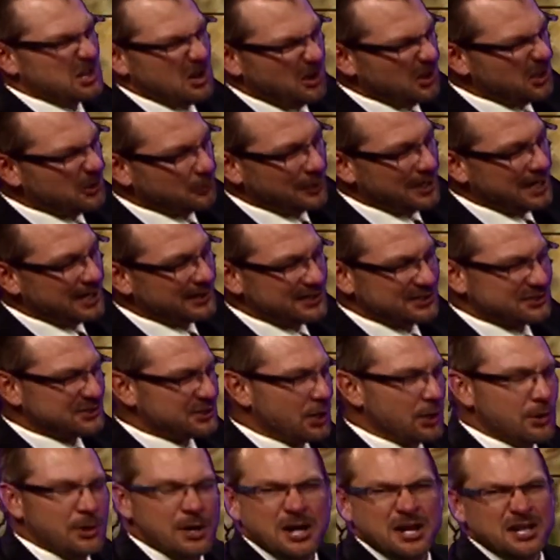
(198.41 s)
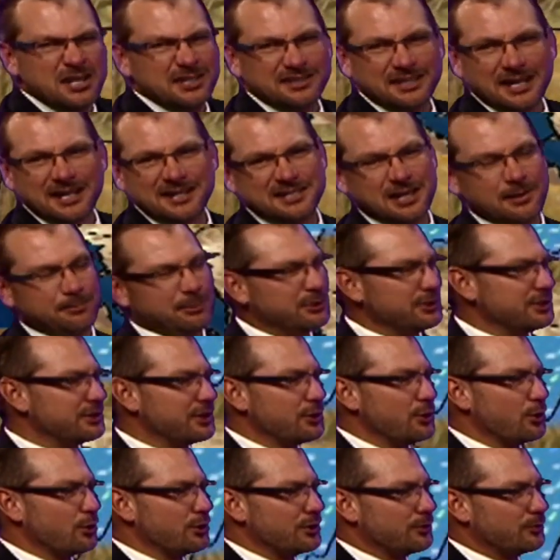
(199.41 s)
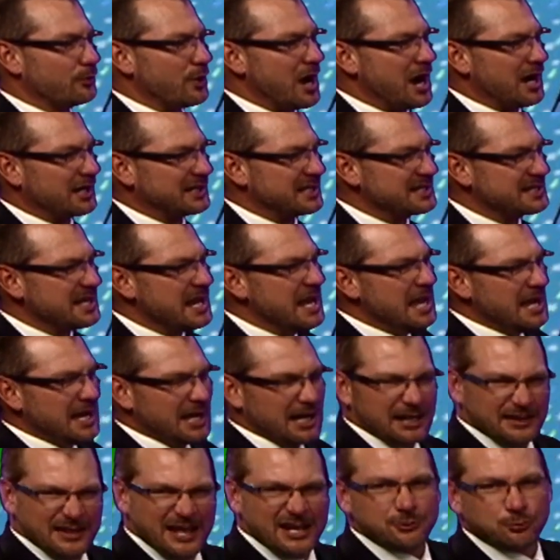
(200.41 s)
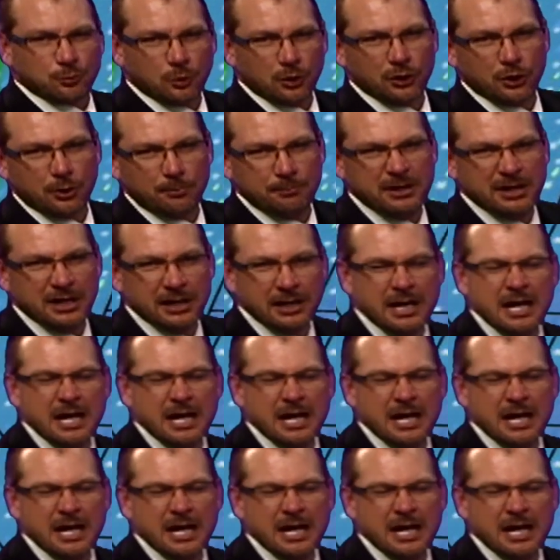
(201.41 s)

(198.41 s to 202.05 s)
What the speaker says: All the rain, the snow stays up into the northern Rockies, and that's where it'll be